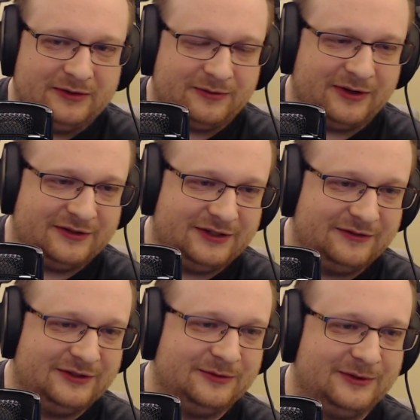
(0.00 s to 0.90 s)

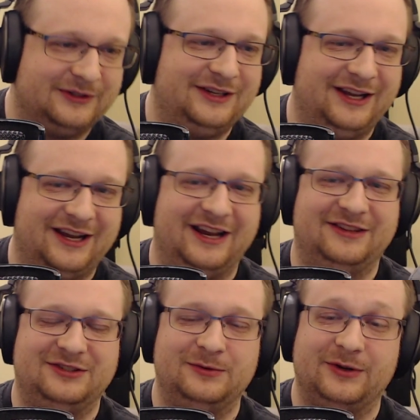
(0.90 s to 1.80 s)
relative to one K
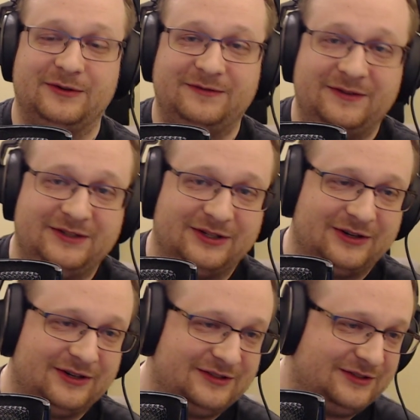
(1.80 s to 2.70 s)
at two hundred fifty hertz.